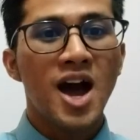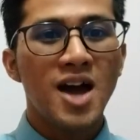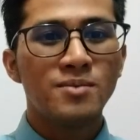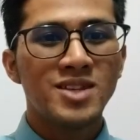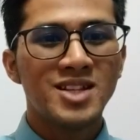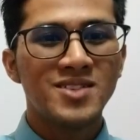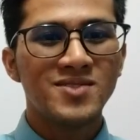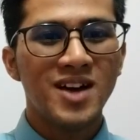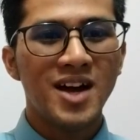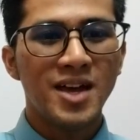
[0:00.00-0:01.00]
I
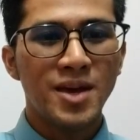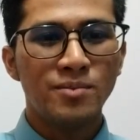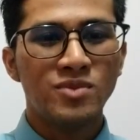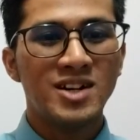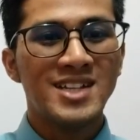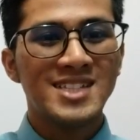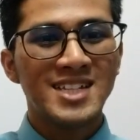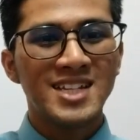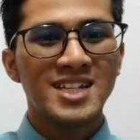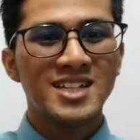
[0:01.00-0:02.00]
believe I am
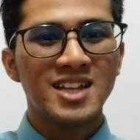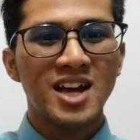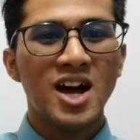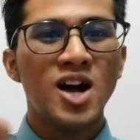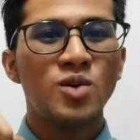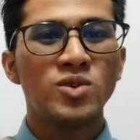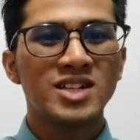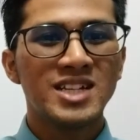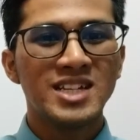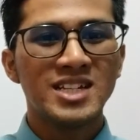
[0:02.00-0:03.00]
resilient,
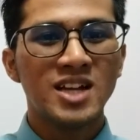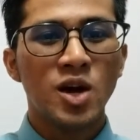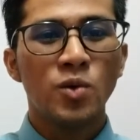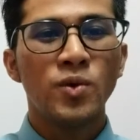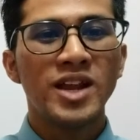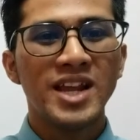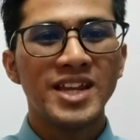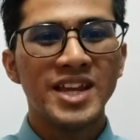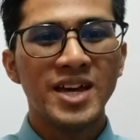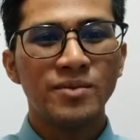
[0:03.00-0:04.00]
hardworking,
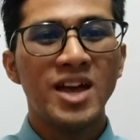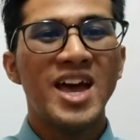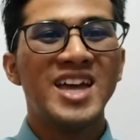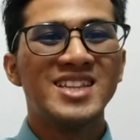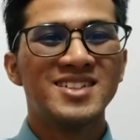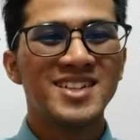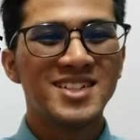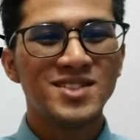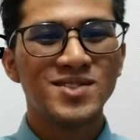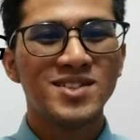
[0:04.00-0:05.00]
well-adapted and
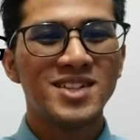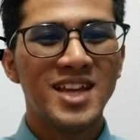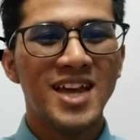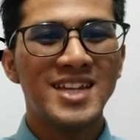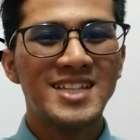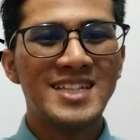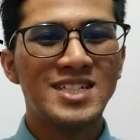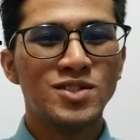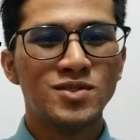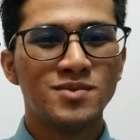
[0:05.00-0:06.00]
ready to learn
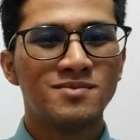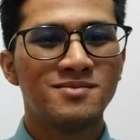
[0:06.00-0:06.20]
anything new.